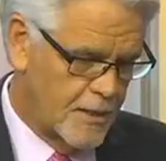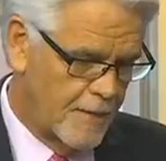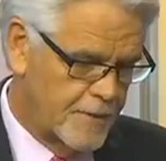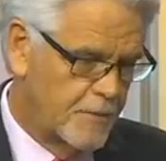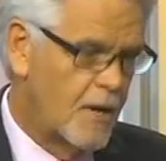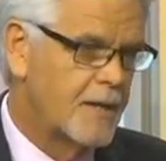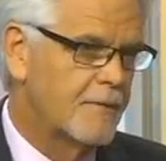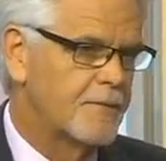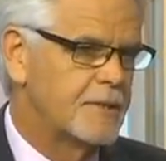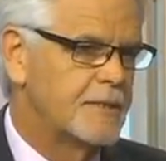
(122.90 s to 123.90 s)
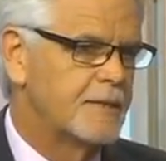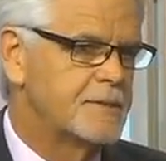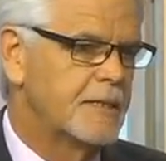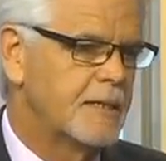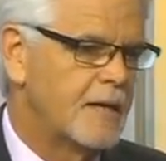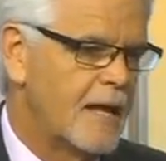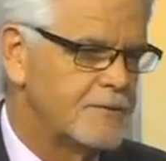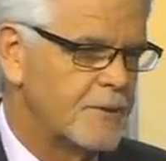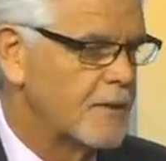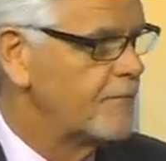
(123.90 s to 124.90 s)
You know, I've been writing for the Tennessean,
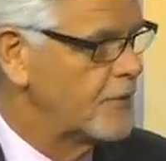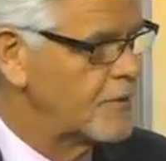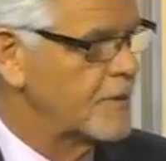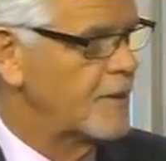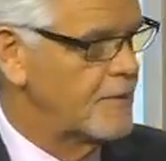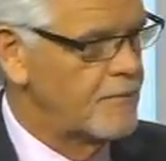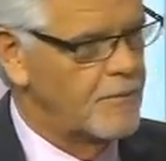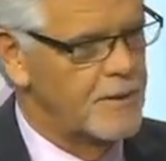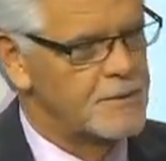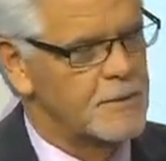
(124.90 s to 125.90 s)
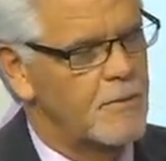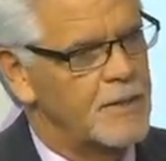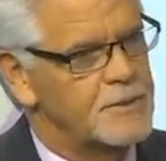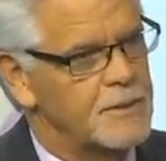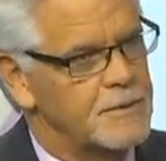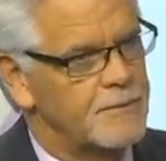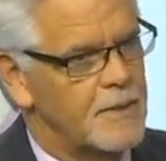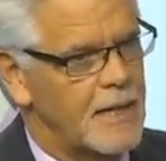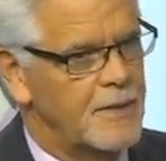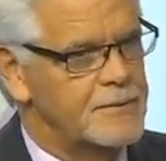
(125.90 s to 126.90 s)
answering viewer, uh, readers' questions for
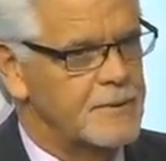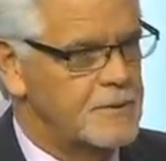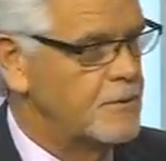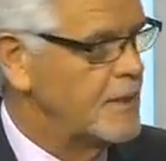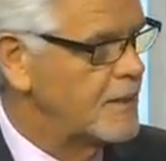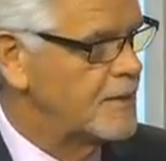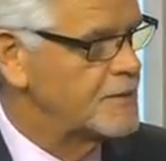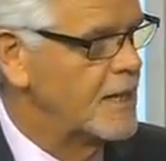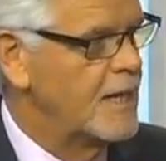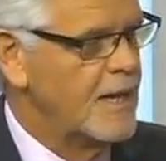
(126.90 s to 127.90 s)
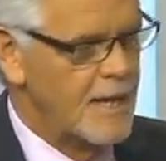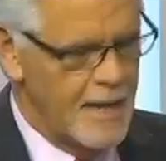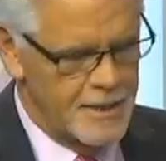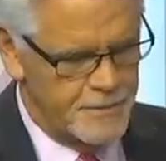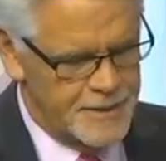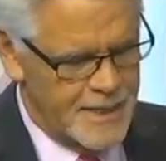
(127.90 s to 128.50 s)
the last two years. Mm -hmm. And he's put